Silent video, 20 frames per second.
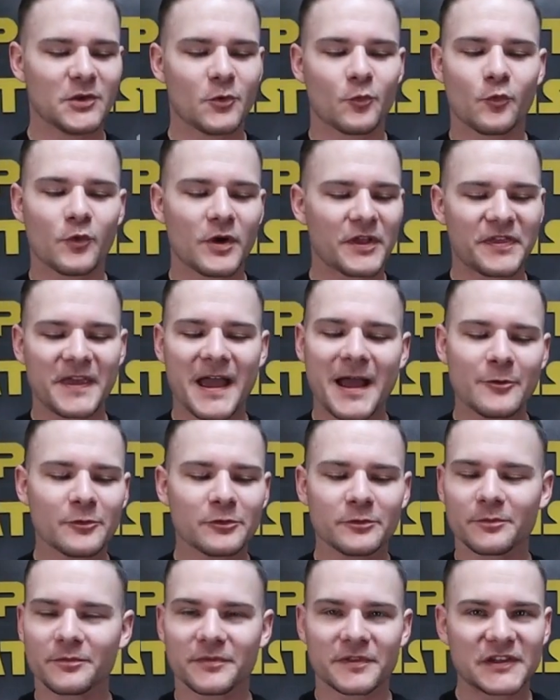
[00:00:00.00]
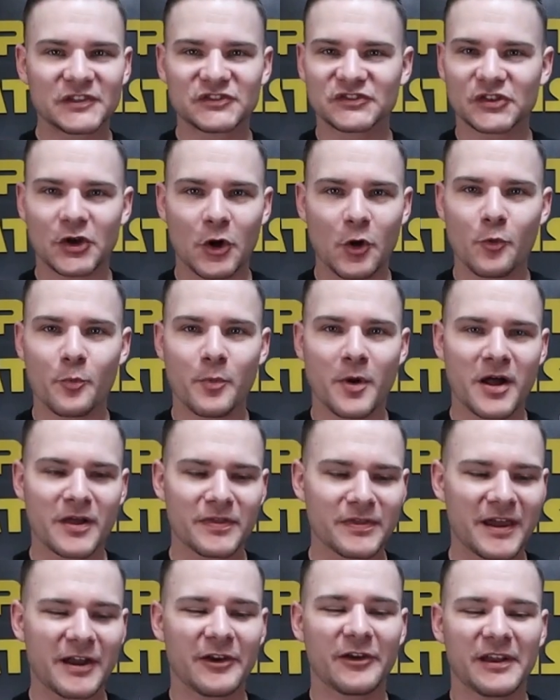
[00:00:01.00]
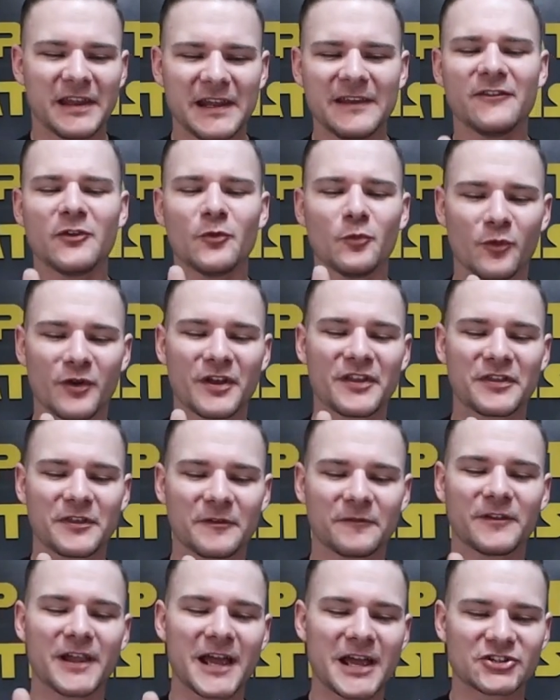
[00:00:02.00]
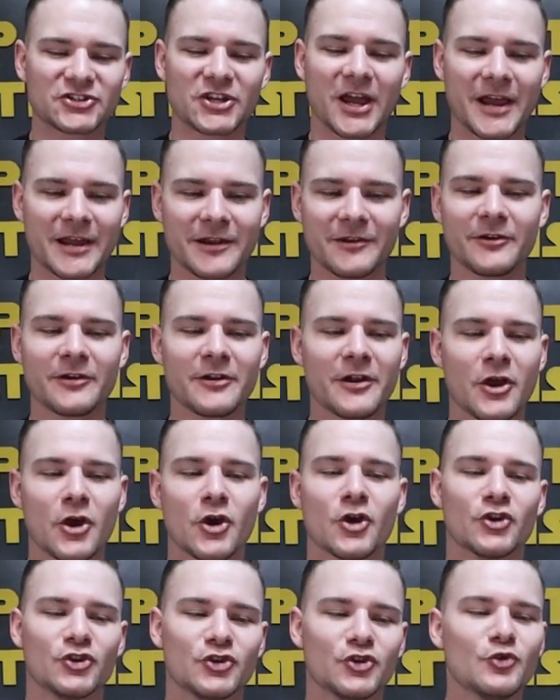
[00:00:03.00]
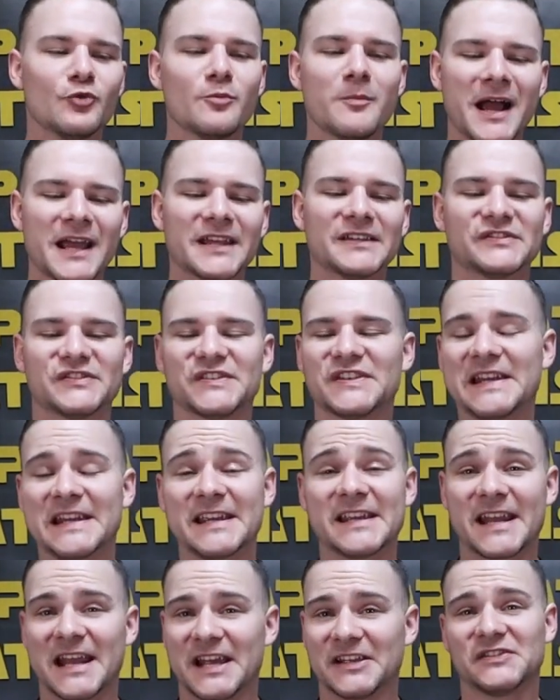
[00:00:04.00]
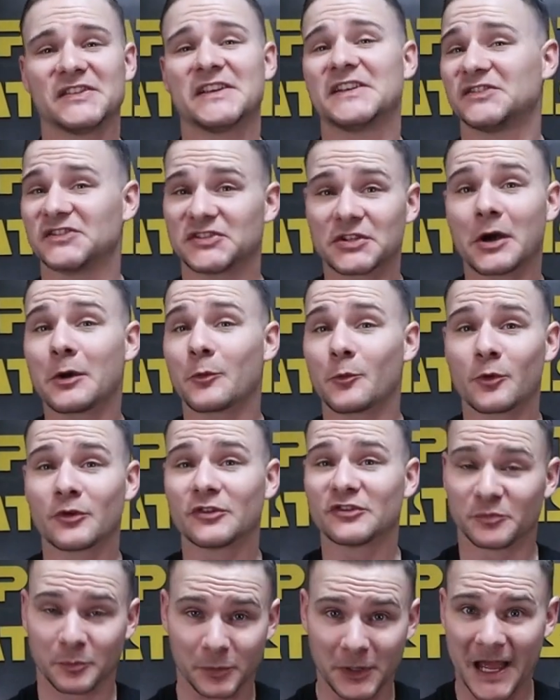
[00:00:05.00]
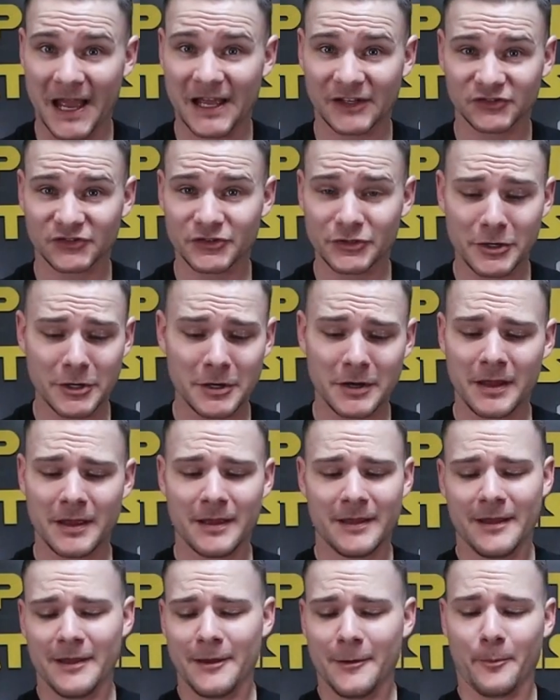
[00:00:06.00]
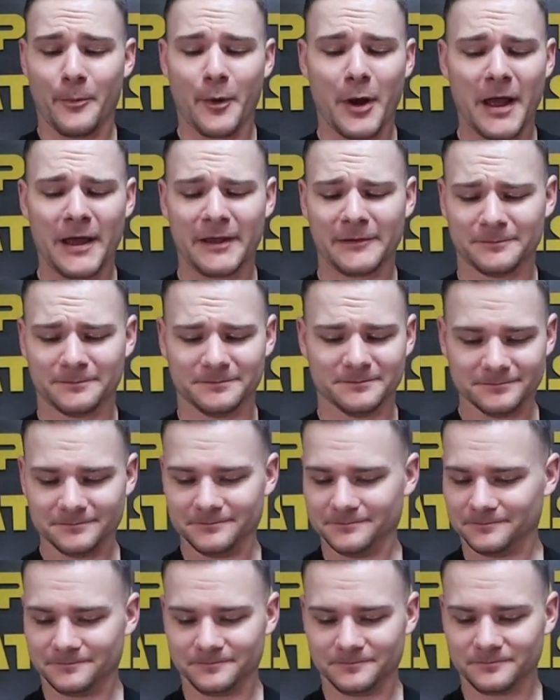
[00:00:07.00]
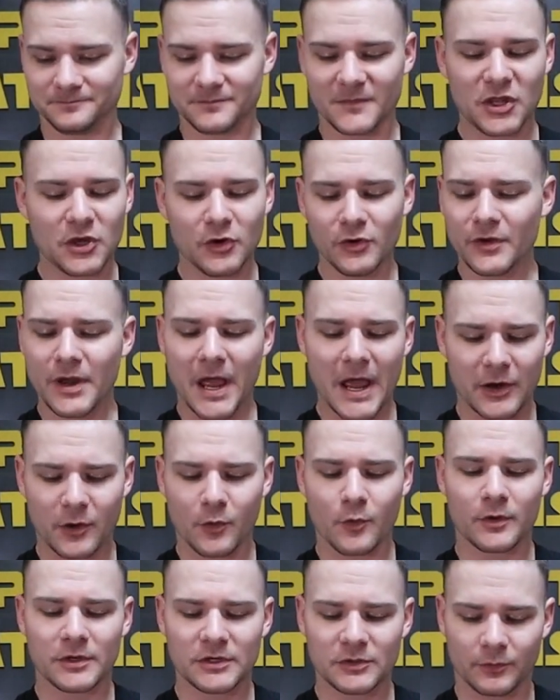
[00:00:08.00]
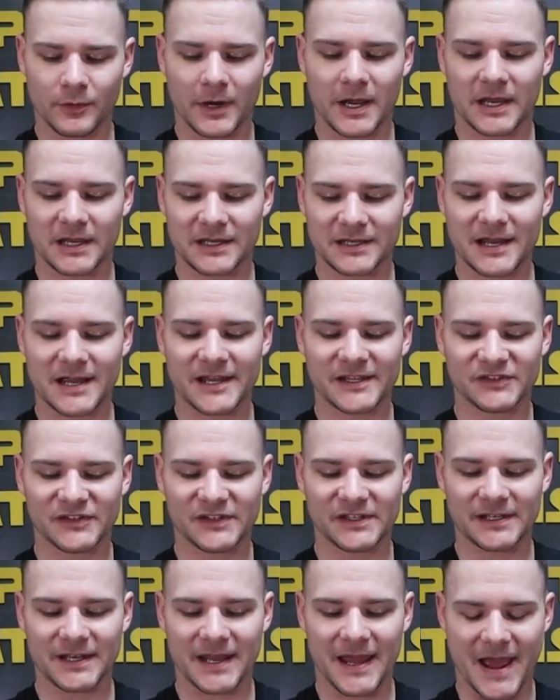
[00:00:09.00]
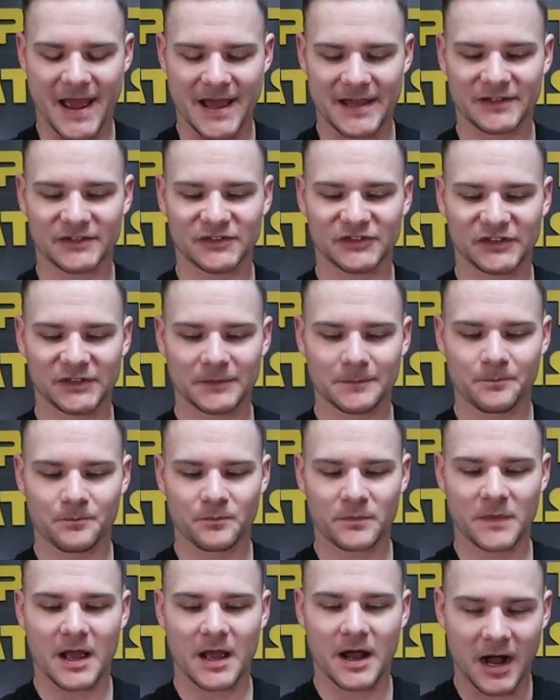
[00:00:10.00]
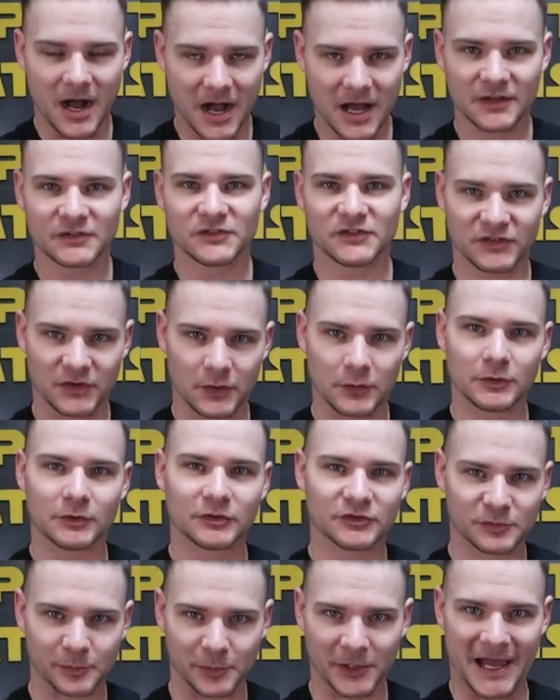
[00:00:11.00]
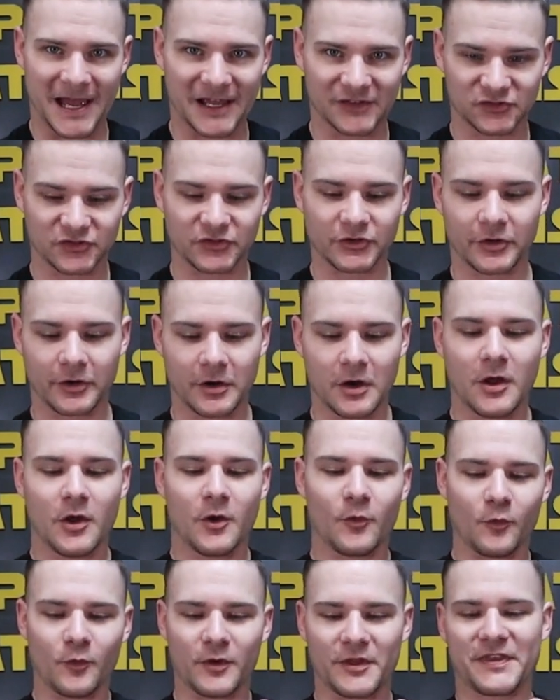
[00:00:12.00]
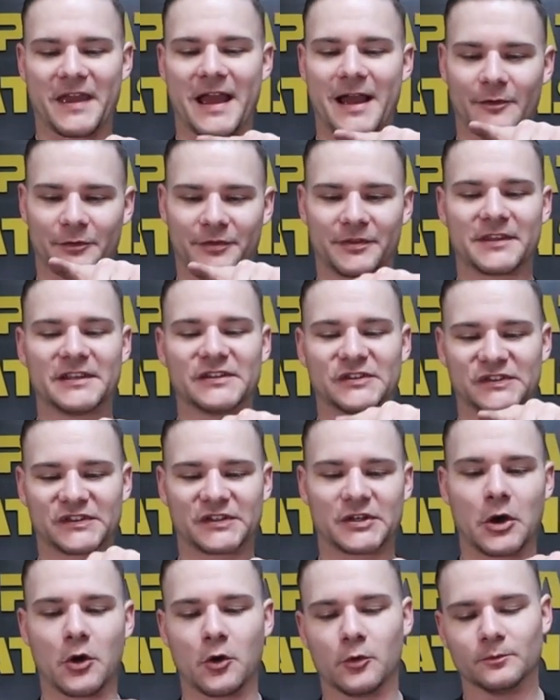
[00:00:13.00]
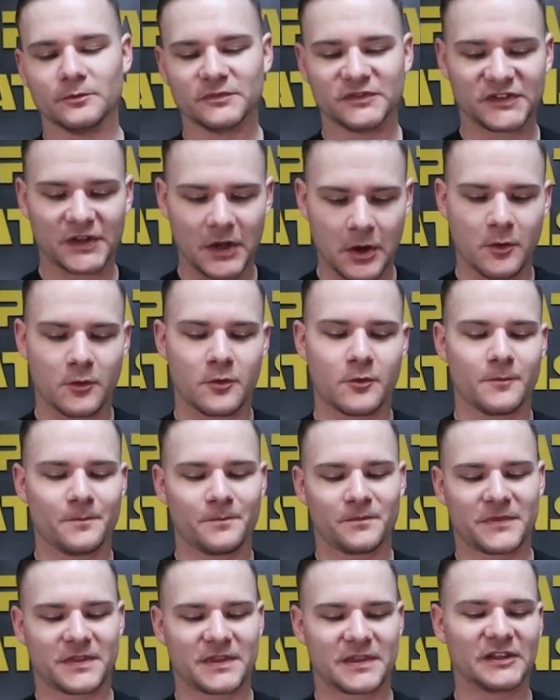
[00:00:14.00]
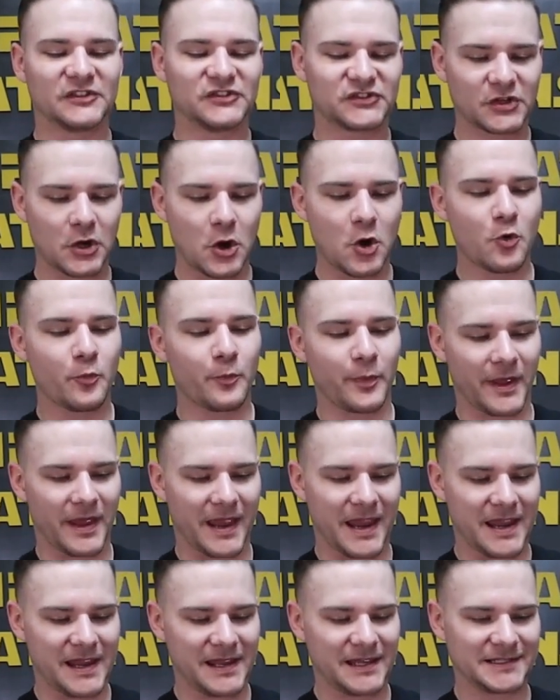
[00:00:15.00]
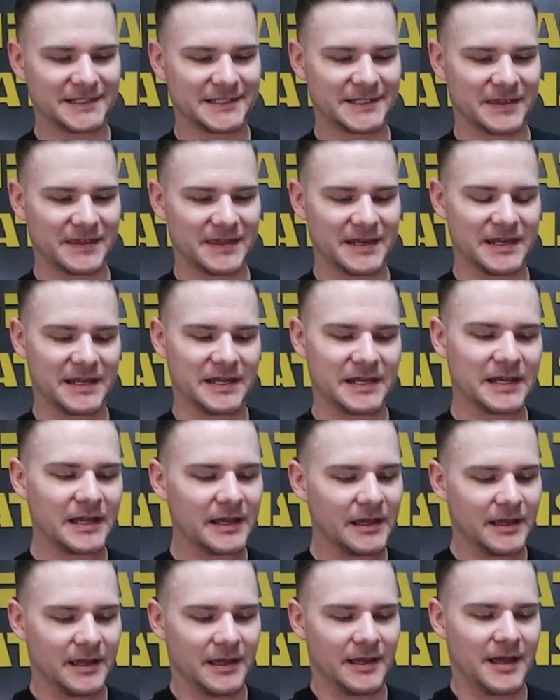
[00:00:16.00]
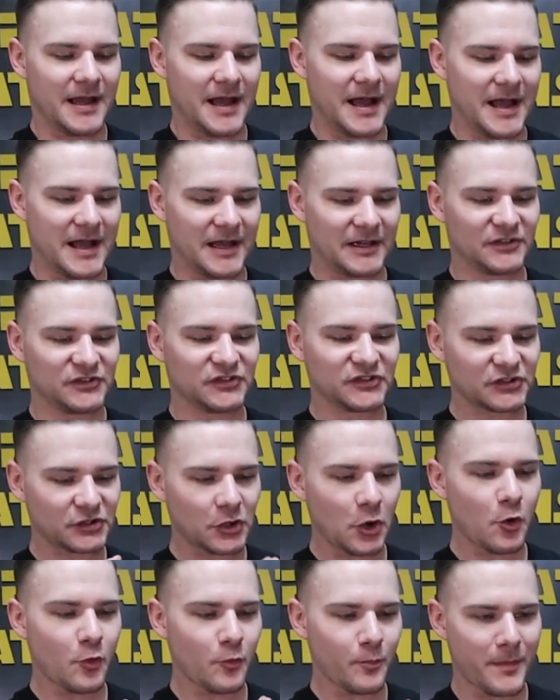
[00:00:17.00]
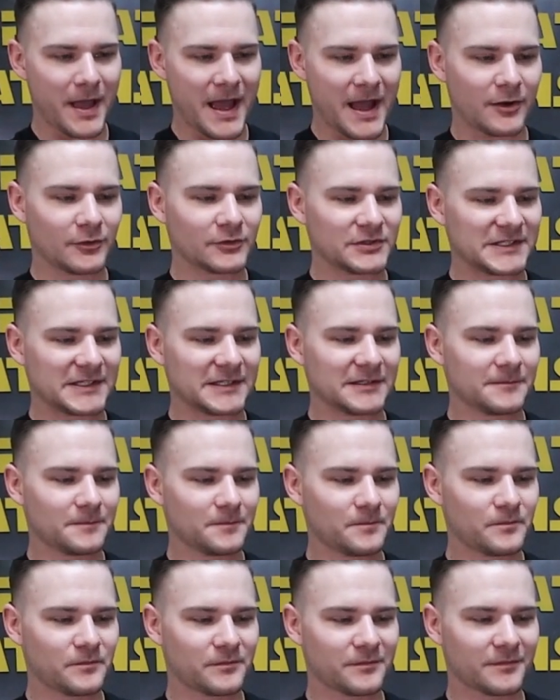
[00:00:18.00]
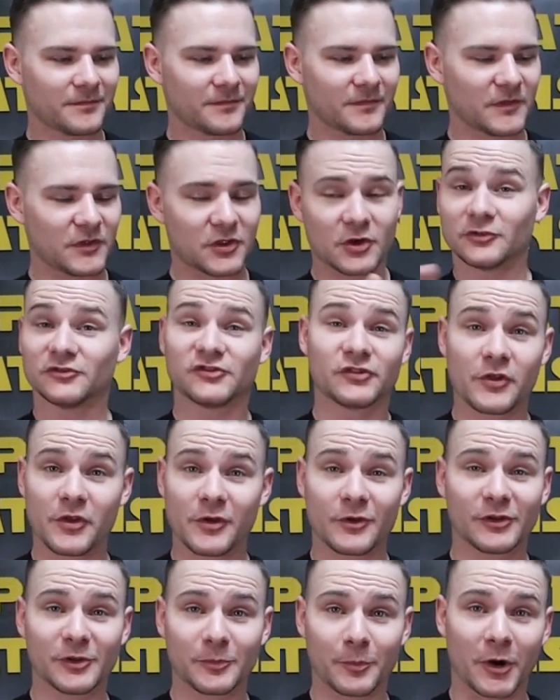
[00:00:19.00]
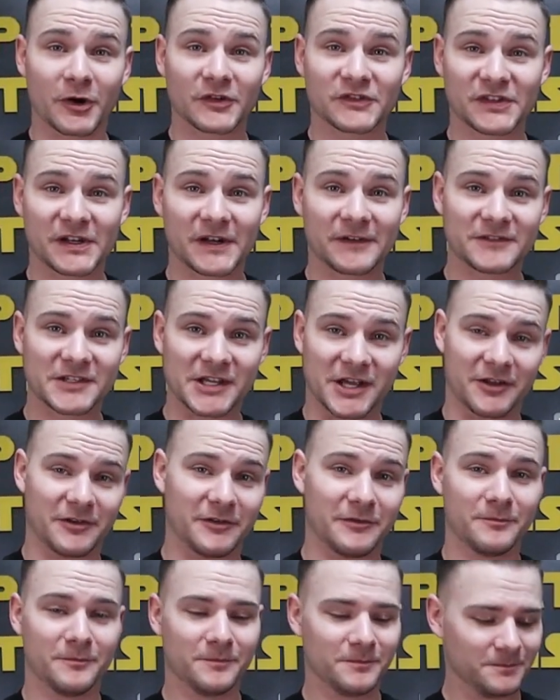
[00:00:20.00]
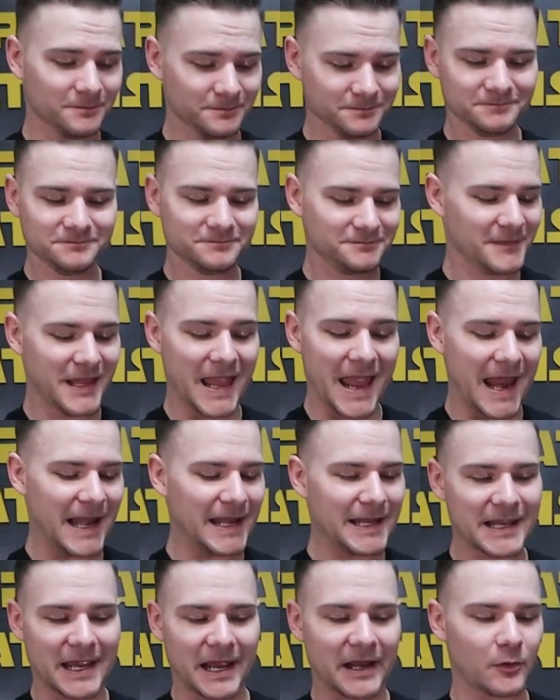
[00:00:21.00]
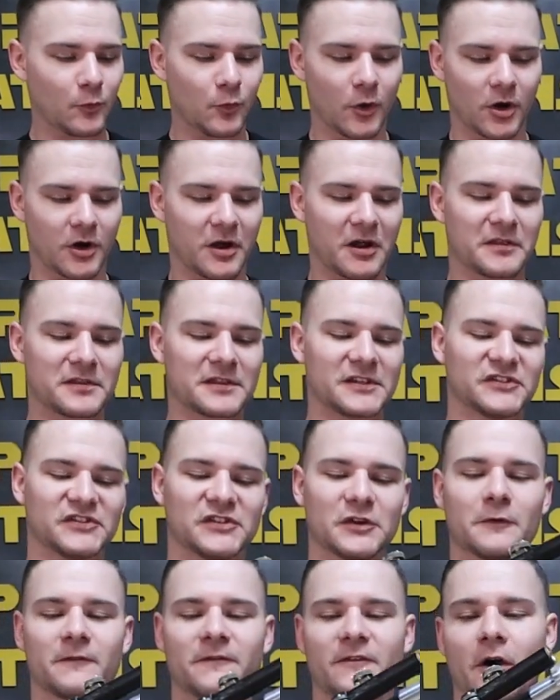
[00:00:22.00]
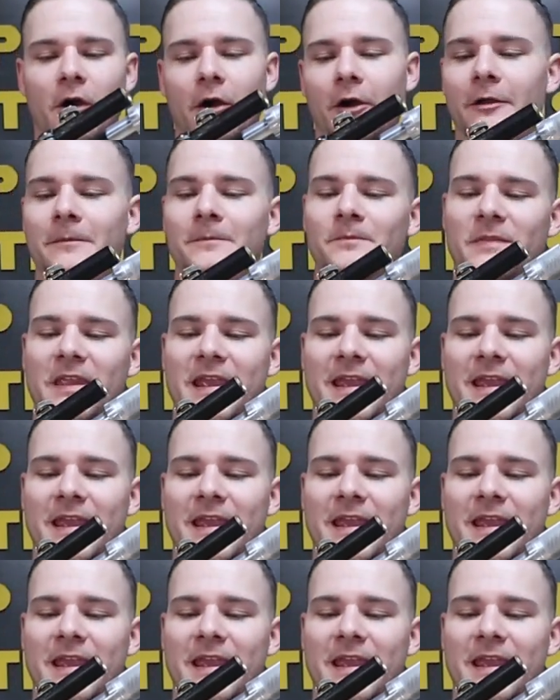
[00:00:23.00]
Without the scope on there, even with the flash hider, you might see it as a Star Wars blaster, but you're not going to recognize it as Han Solo's blaster without this scope. So the scope and the scope mount, those are the only parts that I've done any kind of work on this so far.